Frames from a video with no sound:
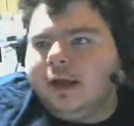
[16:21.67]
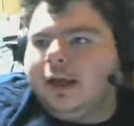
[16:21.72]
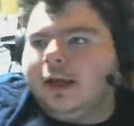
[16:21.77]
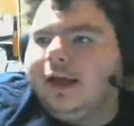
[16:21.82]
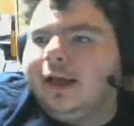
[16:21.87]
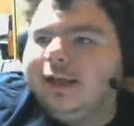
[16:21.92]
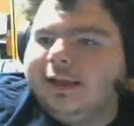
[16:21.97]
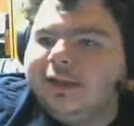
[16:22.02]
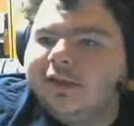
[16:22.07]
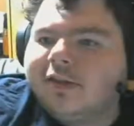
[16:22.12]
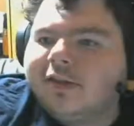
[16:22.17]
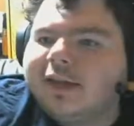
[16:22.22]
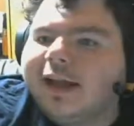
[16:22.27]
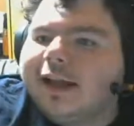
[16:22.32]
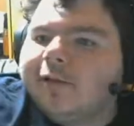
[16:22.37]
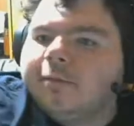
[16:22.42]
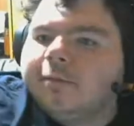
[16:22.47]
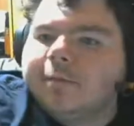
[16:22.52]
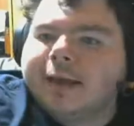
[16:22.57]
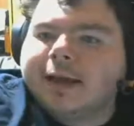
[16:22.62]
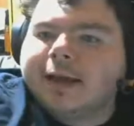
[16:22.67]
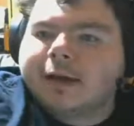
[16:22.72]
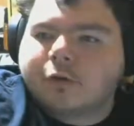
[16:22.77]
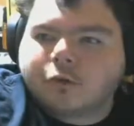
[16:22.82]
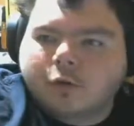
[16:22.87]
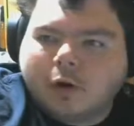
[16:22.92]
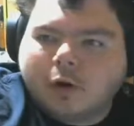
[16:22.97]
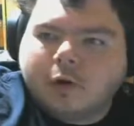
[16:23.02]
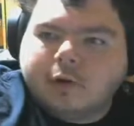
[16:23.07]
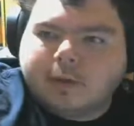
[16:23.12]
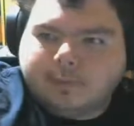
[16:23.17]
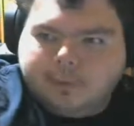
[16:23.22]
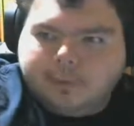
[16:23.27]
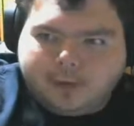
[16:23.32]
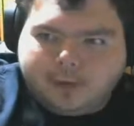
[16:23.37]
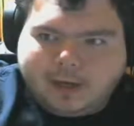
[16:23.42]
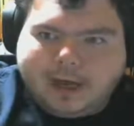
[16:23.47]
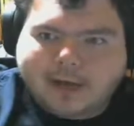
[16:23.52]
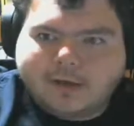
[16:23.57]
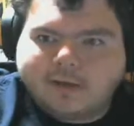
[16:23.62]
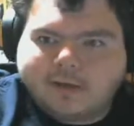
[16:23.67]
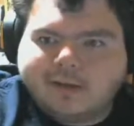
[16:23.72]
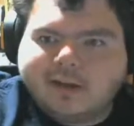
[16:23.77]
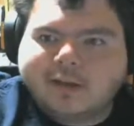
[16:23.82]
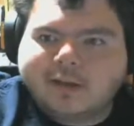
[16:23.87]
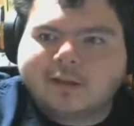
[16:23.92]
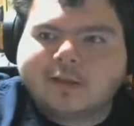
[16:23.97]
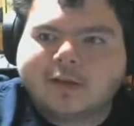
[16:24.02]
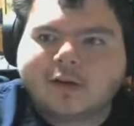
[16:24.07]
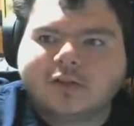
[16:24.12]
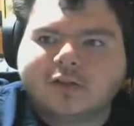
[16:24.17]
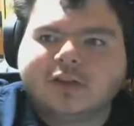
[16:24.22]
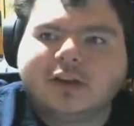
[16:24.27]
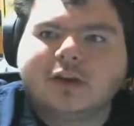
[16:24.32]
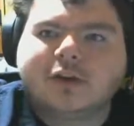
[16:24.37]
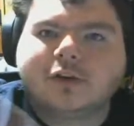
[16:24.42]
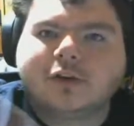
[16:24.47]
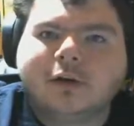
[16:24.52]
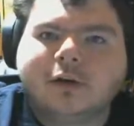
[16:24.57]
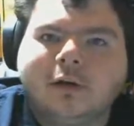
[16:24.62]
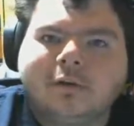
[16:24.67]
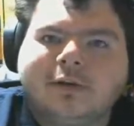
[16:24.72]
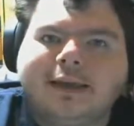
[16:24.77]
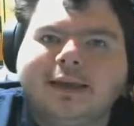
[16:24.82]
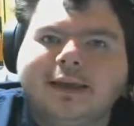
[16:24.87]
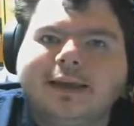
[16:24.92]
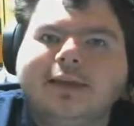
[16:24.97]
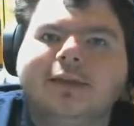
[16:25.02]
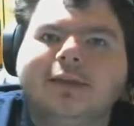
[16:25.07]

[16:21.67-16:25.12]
And instead of being a grown up, you're actually a 13-year-old kid.